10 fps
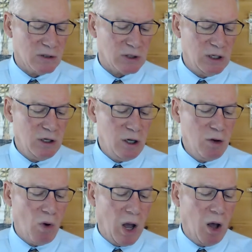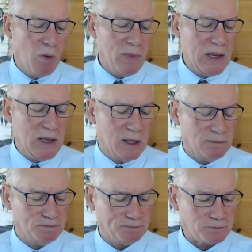he knew all men.
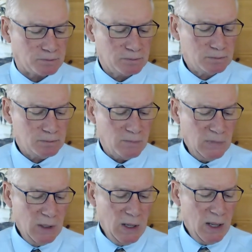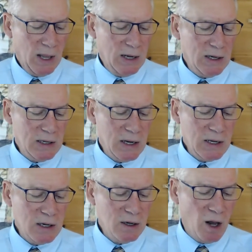And he
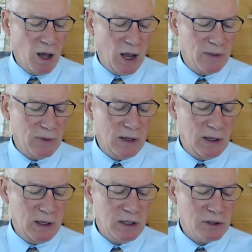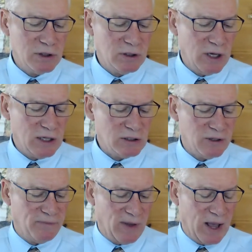needed not that any should
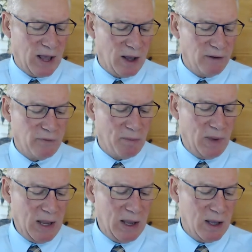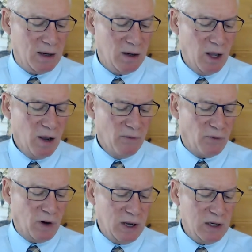testify of a man,
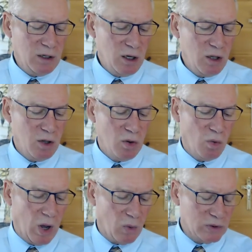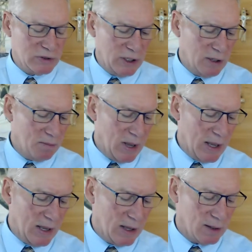for he knew what was in
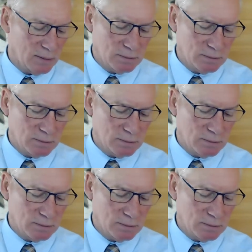man.